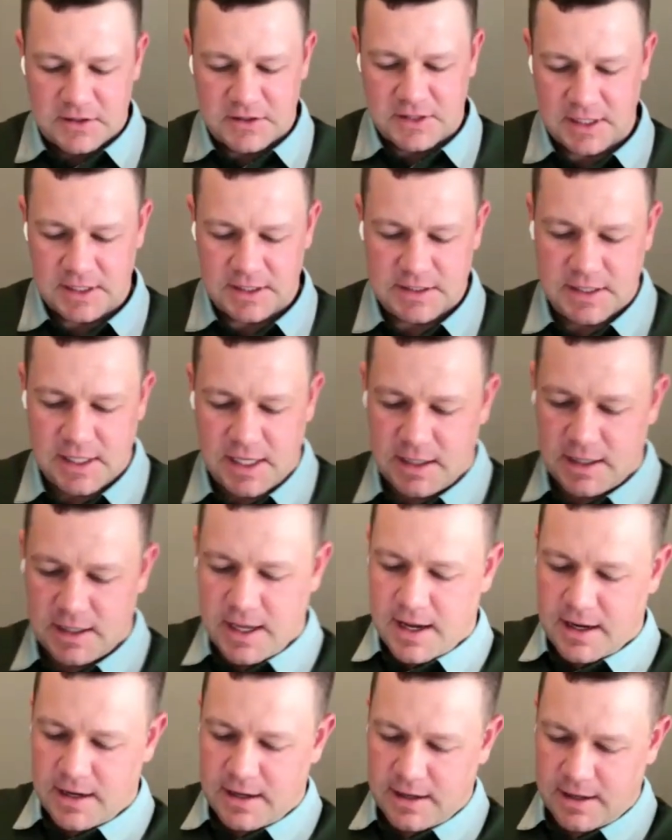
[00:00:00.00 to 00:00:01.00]
to say
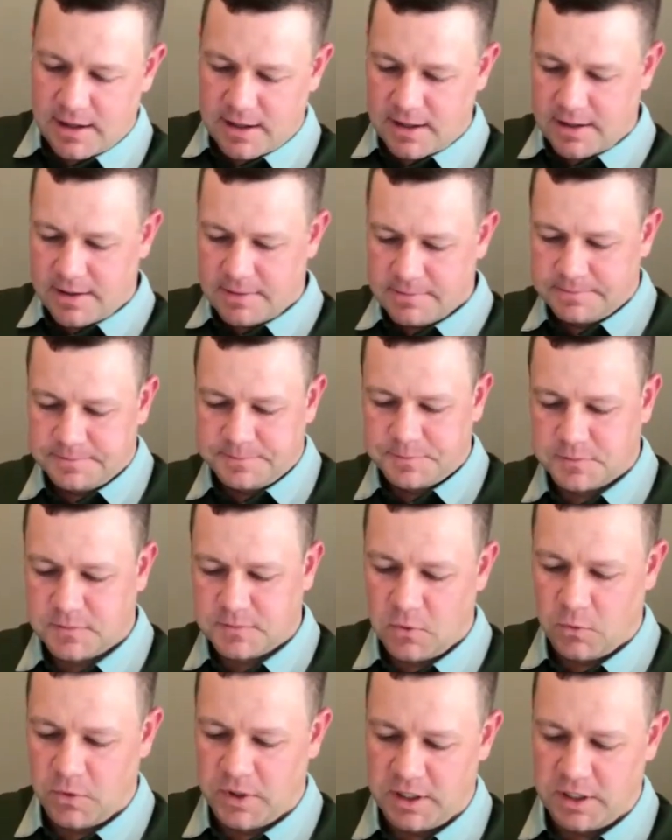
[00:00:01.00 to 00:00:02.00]
that
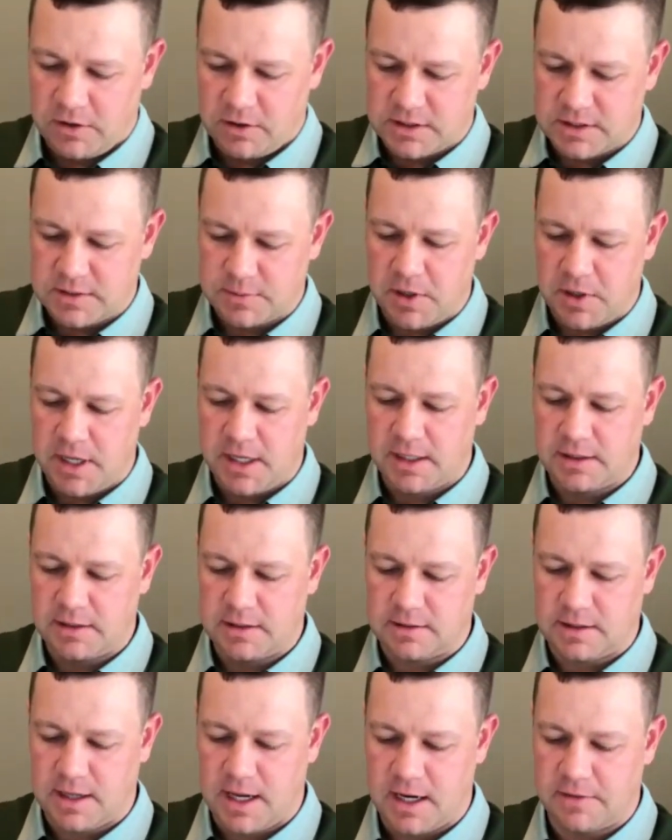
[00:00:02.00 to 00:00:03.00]
when you
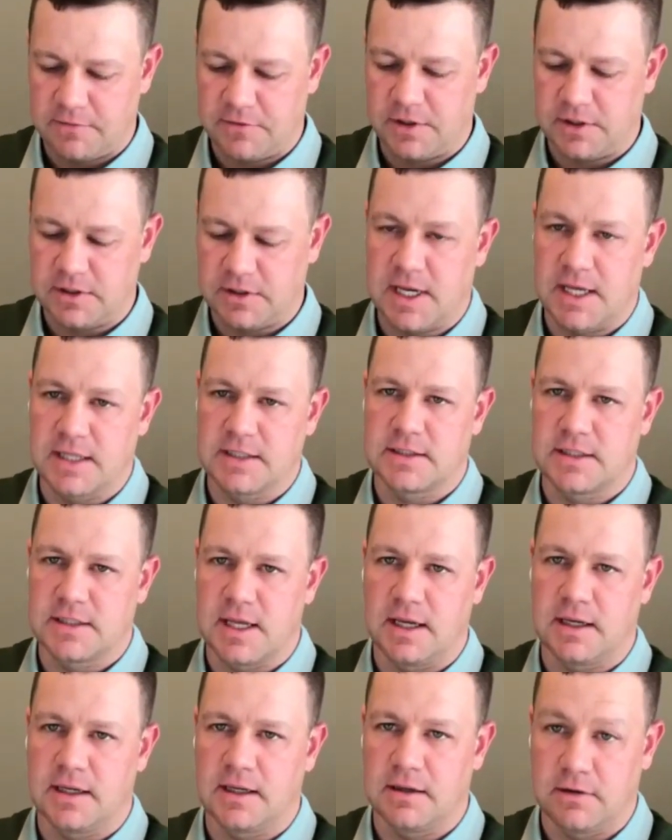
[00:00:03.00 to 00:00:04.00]
explained kind of your test
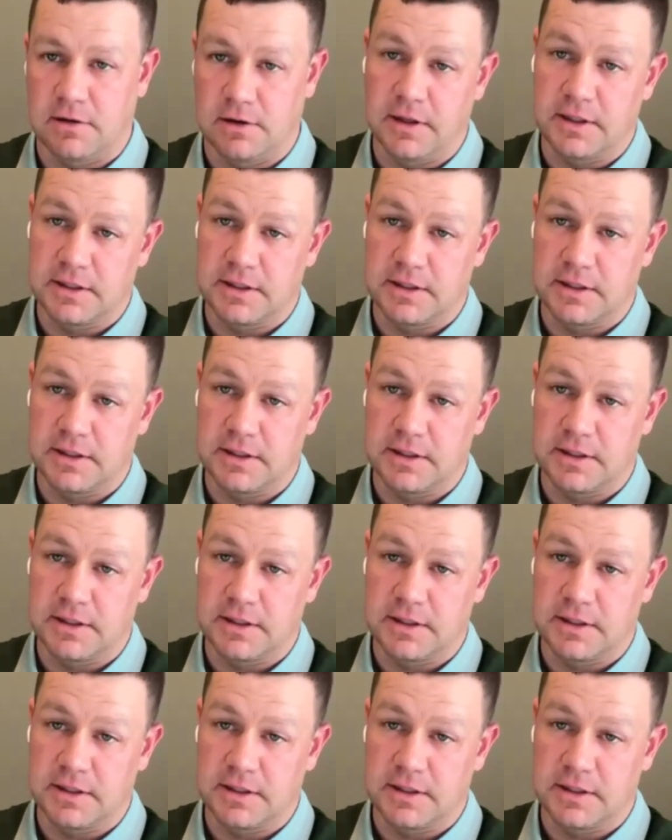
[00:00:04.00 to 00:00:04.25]
taking or the